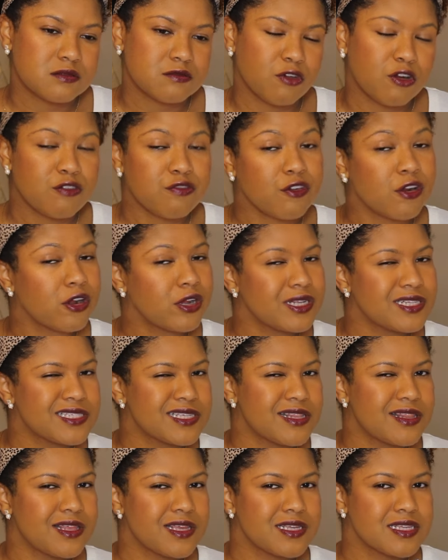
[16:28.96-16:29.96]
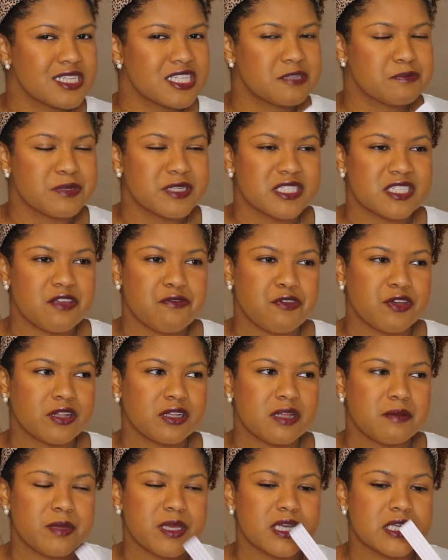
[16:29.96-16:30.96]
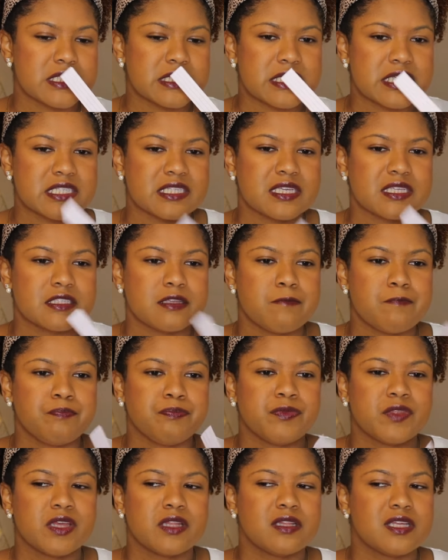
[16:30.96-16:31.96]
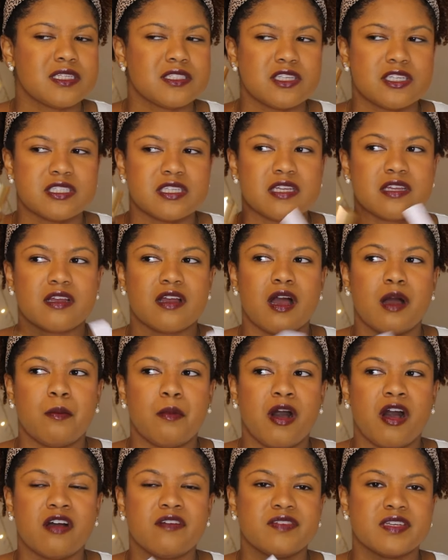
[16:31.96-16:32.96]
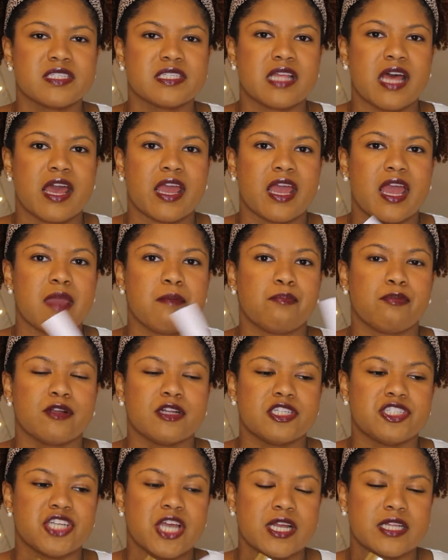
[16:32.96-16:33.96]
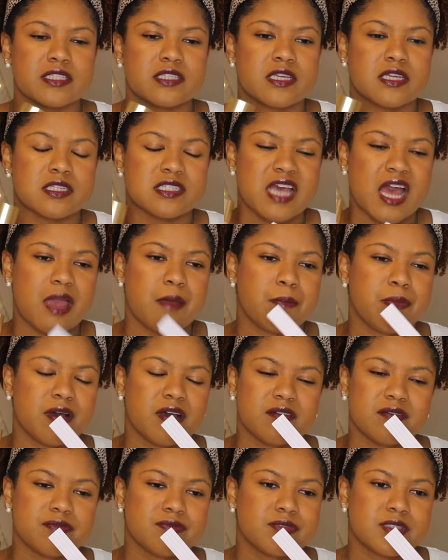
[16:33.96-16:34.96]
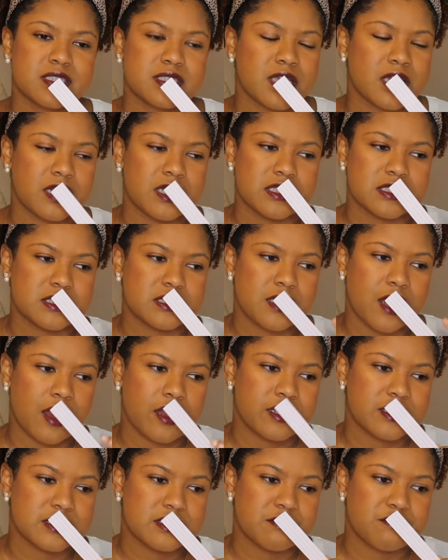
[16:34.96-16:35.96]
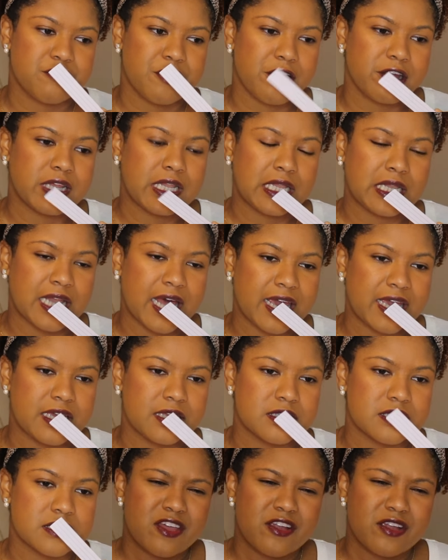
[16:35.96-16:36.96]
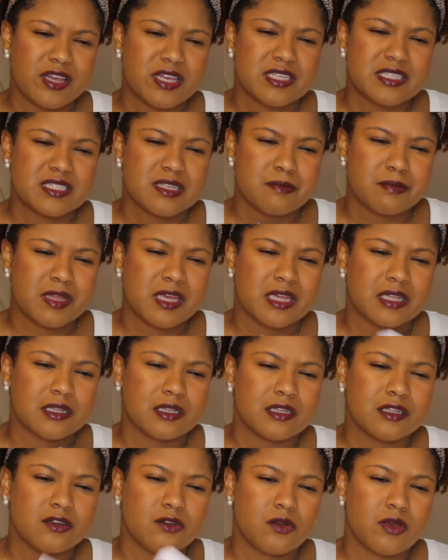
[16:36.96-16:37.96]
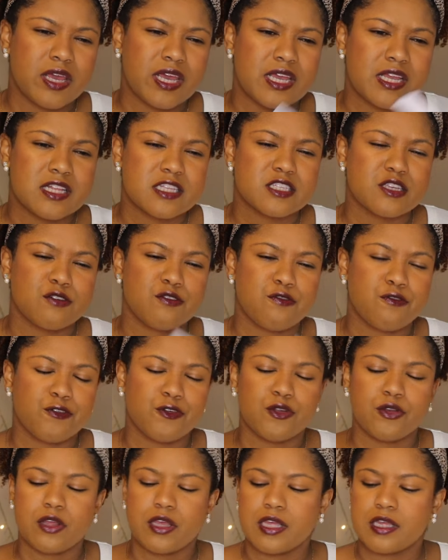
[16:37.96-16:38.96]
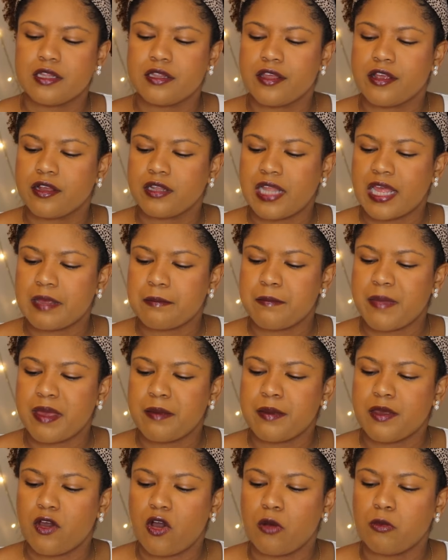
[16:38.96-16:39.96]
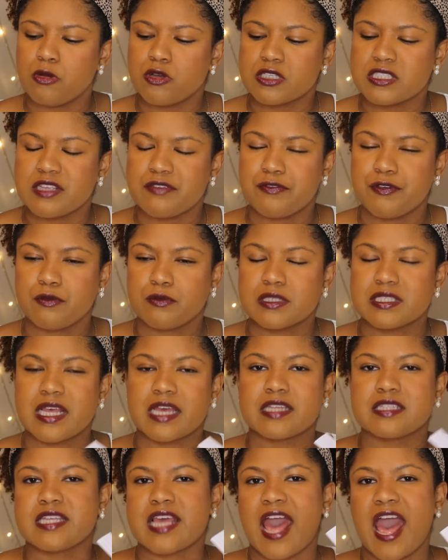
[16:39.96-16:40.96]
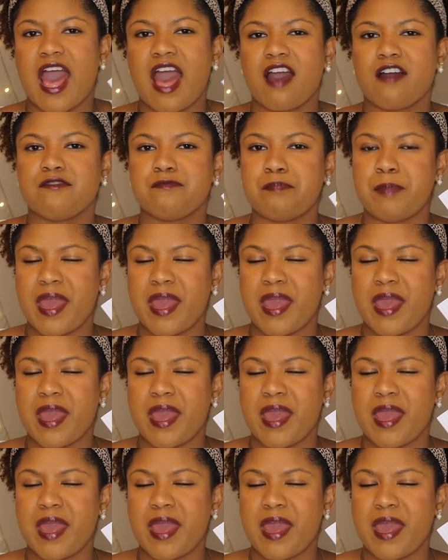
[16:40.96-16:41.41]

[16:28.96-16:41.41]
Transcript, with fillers: referring to this specifically because this is this doesn't come off as like a projecting type of scent. It's not. It's a very light. There is something, a little hint of fruity in there, like maybe almost if it was like to have